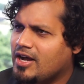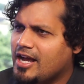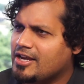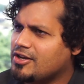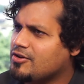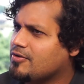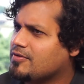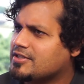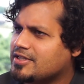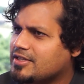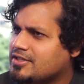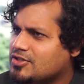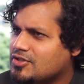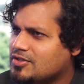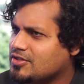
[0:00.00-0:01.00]
I knew it was a
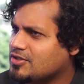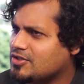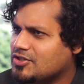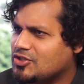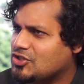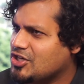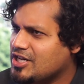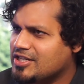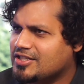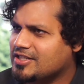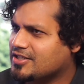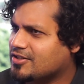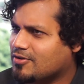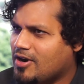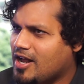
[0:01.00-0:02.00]

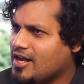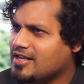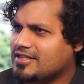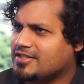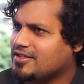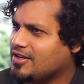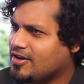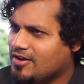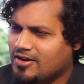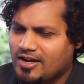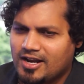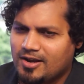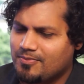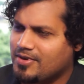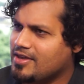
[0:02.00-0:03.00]
Jesus Christ, you know,
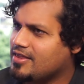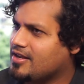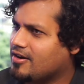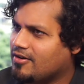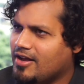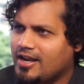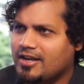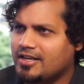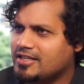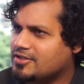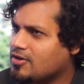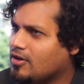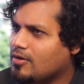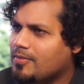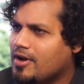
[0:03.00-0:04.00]
gotta be there, and it's
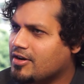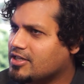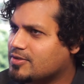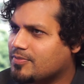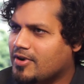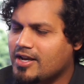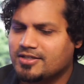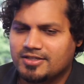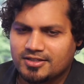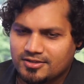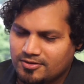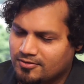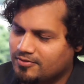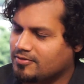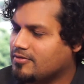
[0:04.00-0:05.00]
all about His presence.
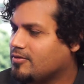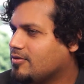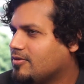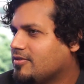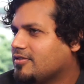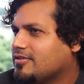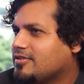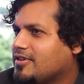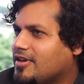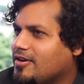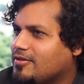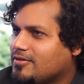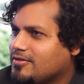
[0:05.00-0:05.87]
So, okay, let's know.